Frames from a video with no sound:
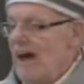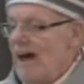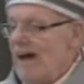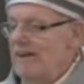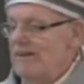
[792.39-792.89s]

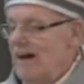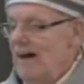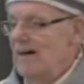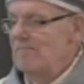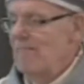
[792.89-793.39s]
And
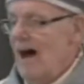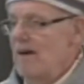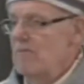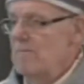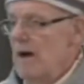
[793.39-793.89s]

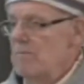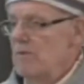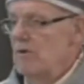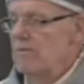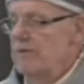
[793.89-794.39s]
I
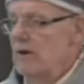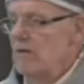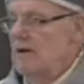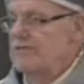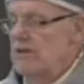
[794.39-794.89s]
remember, you
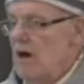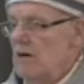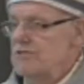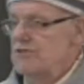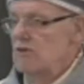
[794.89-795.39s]
know, as a
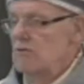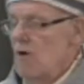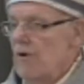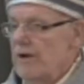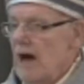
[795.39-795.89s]
youngster
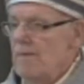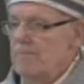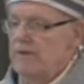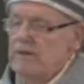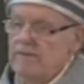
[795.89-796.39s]
growing
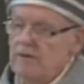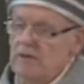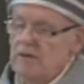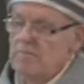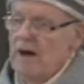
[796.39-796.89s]
up, and even
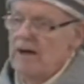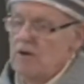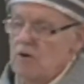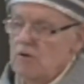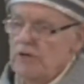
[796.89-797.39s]
in my
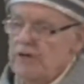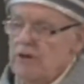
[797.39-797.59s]
early